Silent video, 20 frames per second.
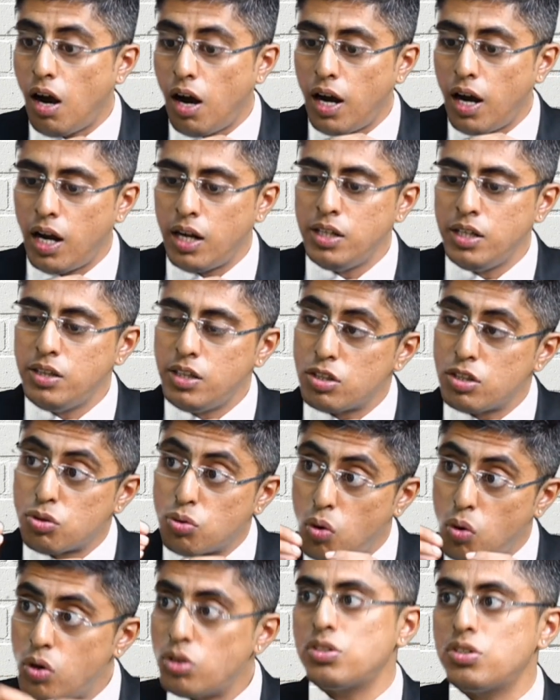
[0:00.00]
in the
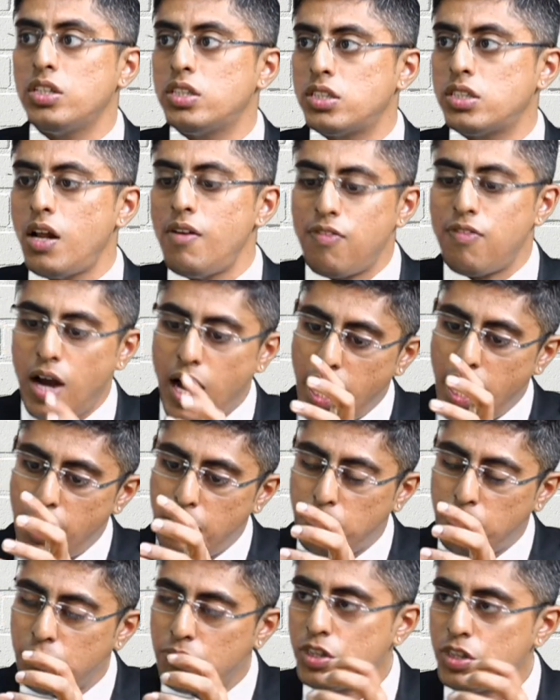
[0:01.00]
source itself, I
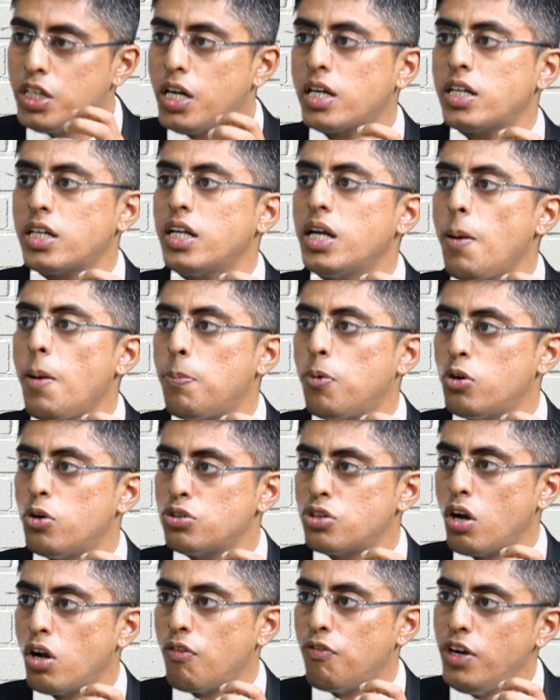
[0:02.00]
am deducting a portion
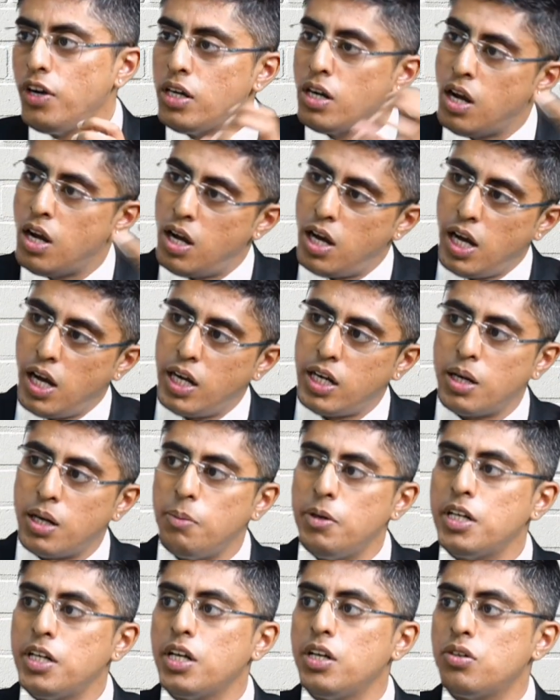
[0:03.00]
of it and
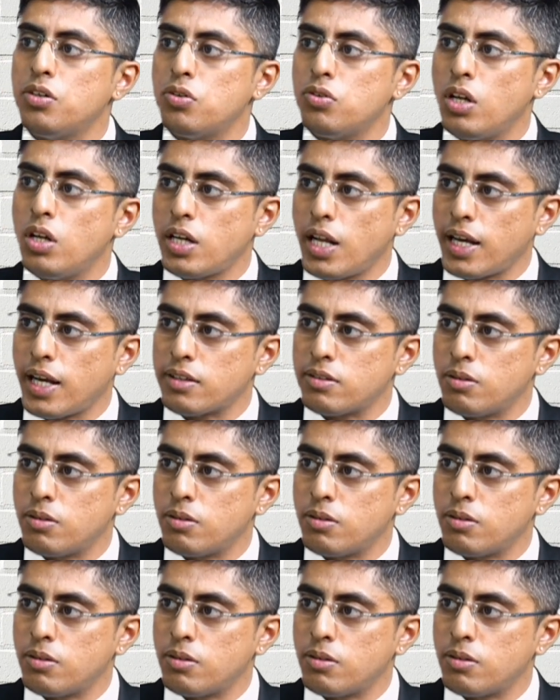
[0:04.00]
remitting it to the tax.